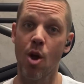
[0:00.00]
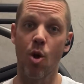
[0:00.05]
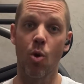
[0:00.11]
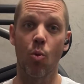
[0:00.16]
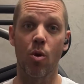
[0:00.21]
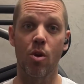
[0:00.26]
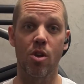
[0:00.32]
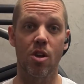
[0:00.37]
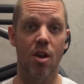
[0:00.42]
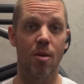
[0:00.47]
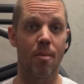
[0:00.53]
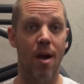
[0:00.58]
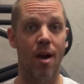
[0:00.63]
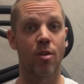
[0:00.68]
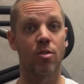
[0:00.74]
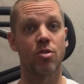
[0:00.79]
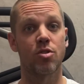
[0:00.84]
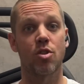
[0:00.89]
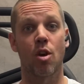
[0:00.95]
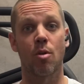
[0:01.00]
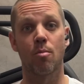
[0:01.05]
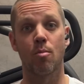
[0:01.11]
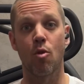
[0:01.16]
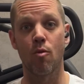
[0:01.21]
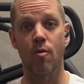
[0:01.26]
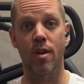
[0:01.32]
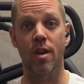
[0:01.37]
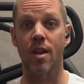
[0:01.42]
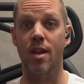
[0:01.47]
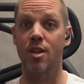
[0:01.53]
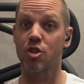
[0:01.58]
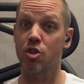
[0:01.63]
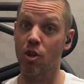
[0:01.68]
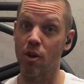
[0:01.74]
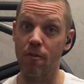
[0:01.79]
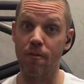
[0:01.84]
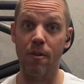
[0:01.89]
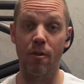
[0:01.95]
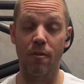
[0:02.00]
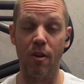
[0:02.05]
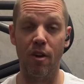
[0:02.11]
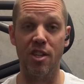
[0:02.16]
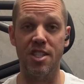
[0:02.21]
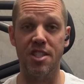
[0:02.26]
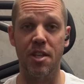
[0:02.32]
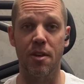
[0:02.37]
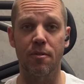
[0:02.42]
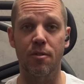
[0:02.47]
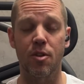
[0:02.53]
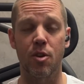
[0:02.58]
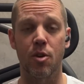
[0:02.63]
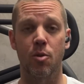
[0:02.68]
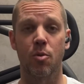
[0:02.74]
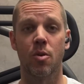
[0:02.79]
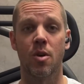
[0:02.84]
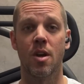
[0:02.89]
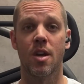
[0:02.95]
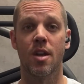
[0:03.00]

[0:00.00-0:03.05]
When you come out and start moving, it's going to feel very stiff to you.